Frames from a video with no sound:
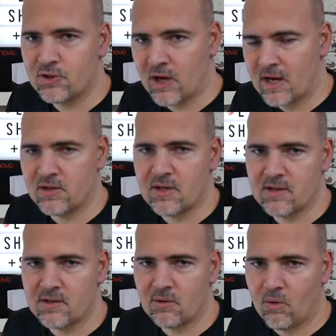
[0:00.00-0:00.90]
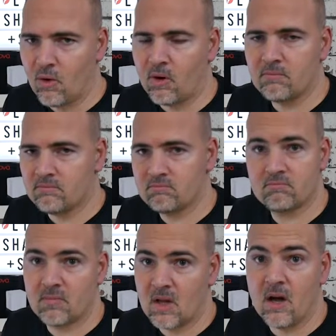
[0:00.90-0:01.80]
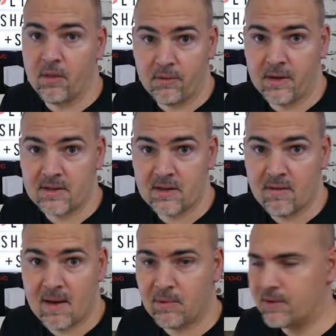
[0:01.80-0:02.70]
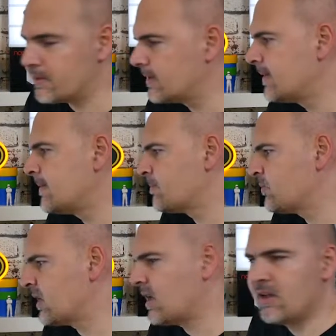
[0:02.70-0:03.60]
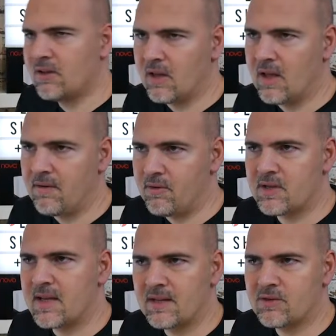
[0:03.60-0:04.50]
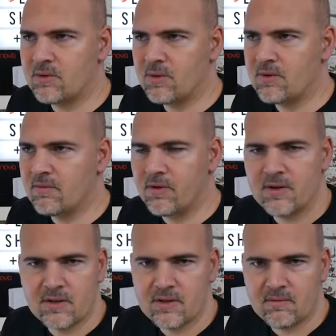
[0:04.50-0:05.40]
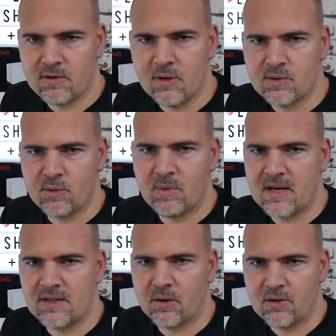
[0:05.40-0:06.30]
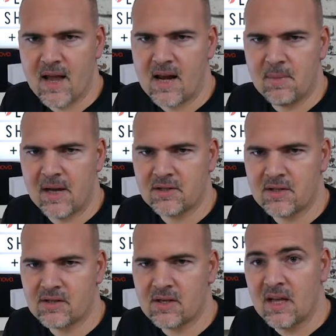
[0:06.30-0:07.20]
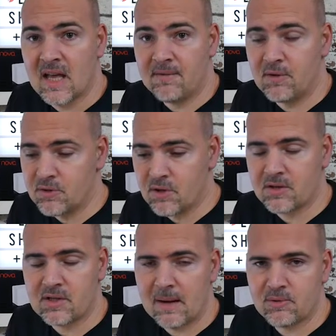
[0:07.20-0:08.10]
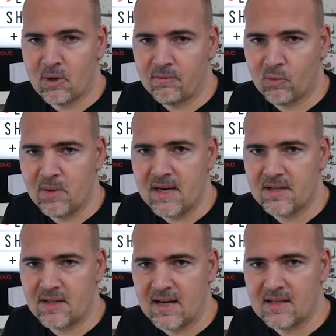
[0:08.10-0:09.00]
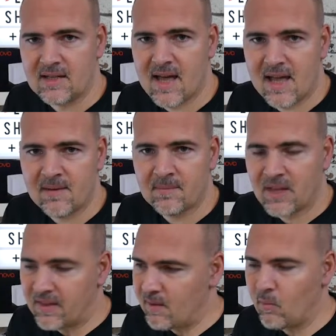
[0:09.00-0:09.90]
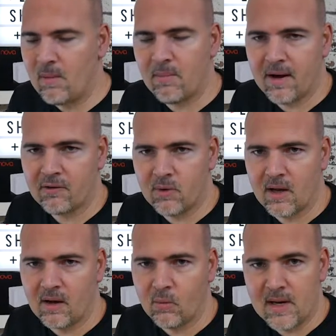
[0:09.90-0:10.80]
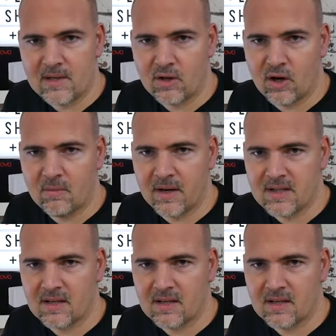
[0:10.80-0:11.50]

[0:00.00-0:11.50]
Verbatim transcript: changes, or other things that have happened. If you take into, for instance, if you're using your PC on a daily basis, if you took a snapshot of your PC today and then went back to it in a week's time and